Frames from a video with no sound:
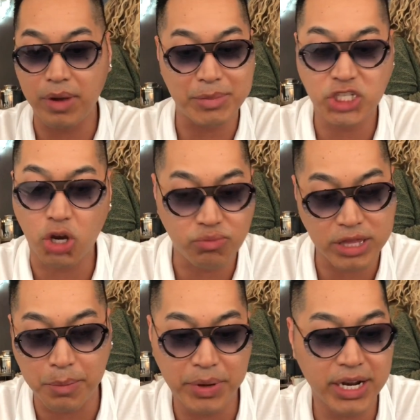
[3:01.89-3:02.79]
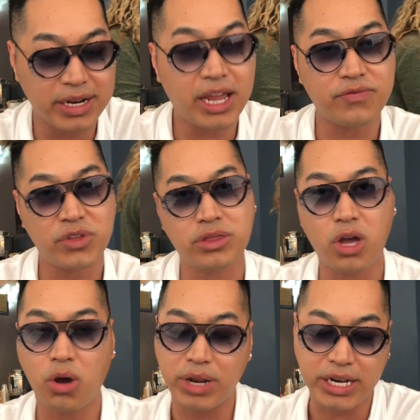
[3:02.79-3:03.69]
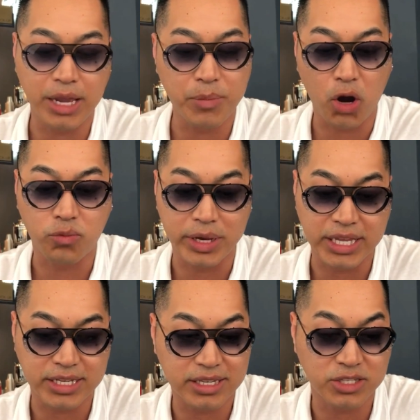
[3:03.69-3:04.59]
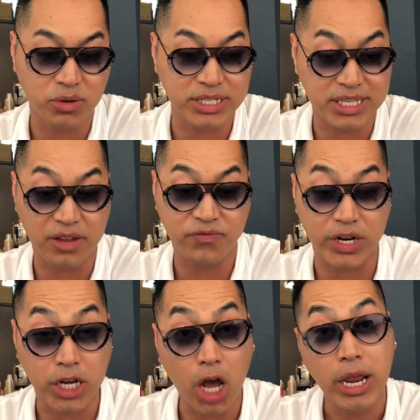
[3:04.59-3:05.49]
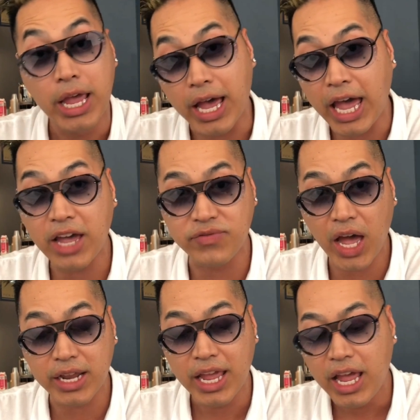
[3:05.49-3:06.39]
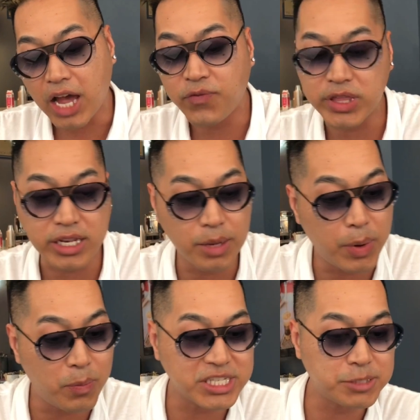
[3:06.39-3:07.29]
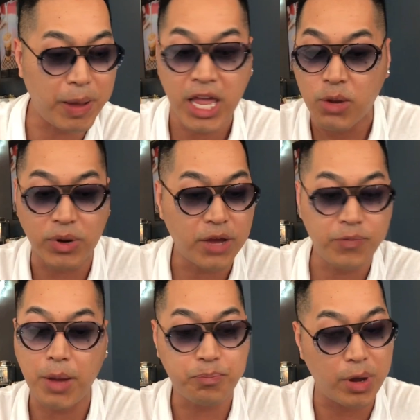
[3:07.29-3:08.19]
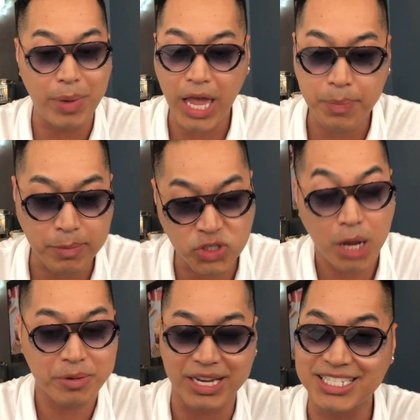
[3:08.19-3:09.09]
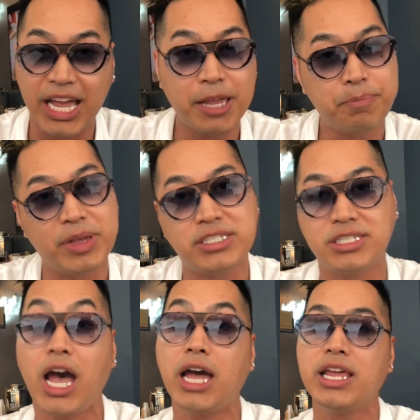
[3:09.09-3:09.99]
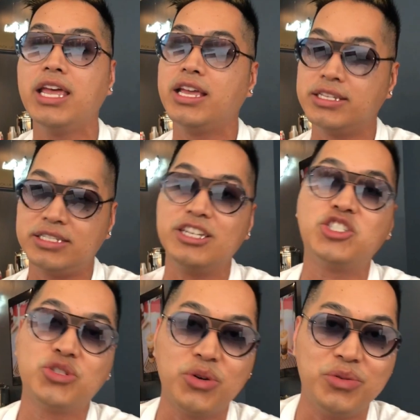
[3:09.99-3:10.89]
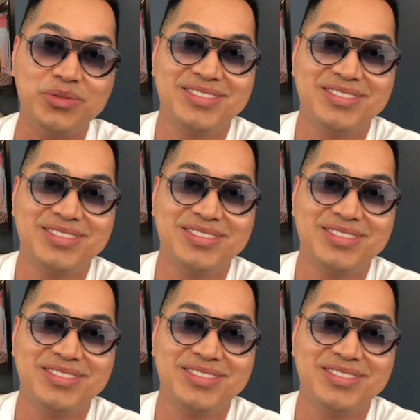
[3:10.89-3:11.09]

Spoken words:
I'm a joke, nothing but an afterthought. The name hurt quickly just as soon as they forgot. I had not after the #1 spot. Will I flop when my album drop? Cause I ain't been shot. It's CTru.